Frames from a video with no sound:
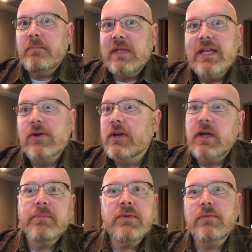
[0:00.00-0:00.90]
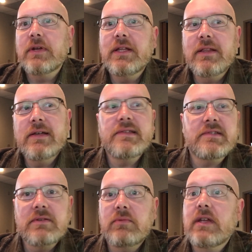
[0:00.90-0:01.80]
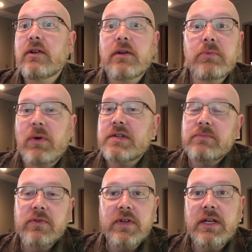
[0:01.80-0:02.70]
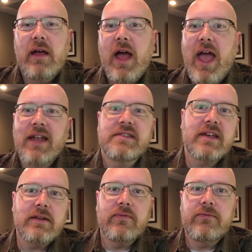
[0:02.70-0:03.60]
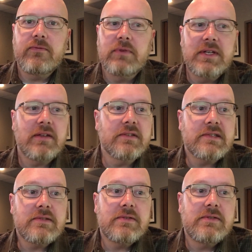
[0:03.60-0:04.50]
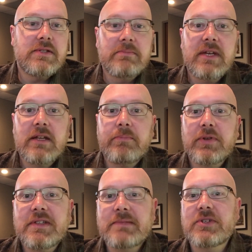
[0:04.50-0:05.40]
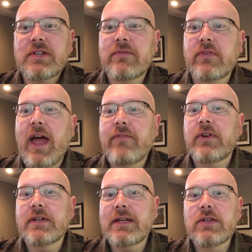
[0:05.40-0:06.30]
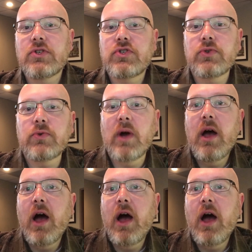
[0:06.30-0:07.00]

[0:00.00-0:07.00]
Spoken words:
gearing up to read this and gearing up to watch the movie, and it's kind of ridiculous to me to put this much effort into